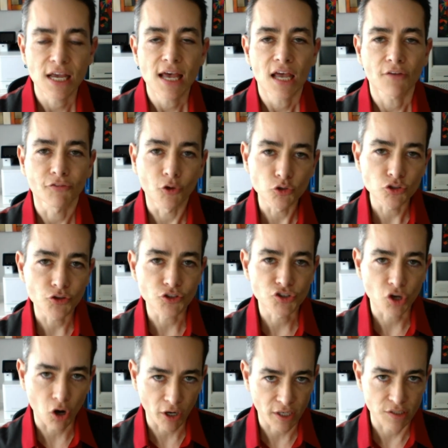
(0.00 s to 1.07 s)
if those are the
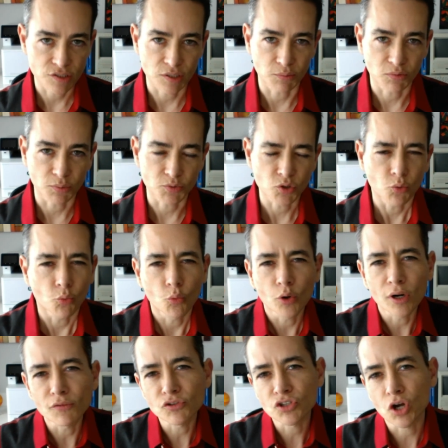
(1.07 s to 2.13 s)
target symptoms,
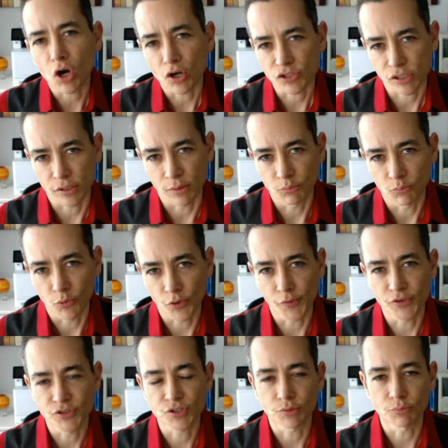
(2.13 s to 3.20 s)
whatever's causing them, whether
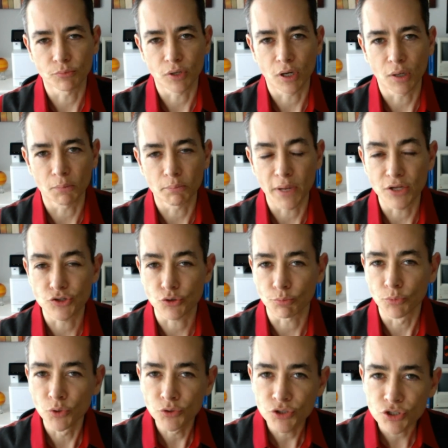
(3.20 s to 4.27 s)
it's a major
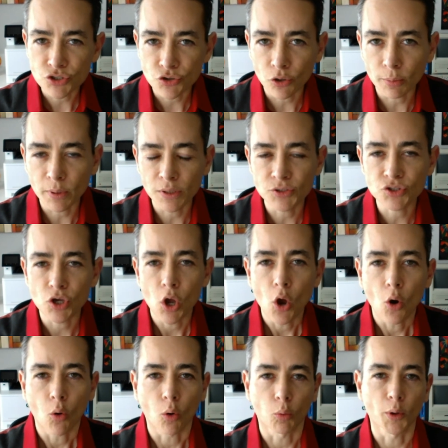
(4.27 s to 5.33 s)
mood disturbance
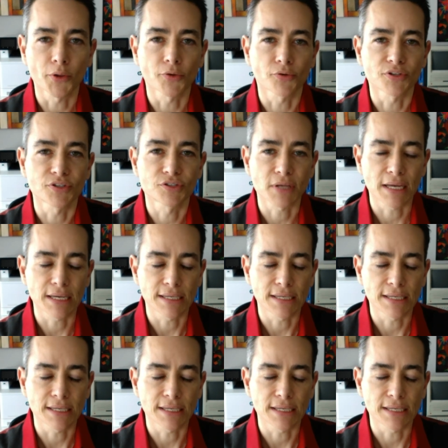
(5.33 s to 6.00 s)
or whether it's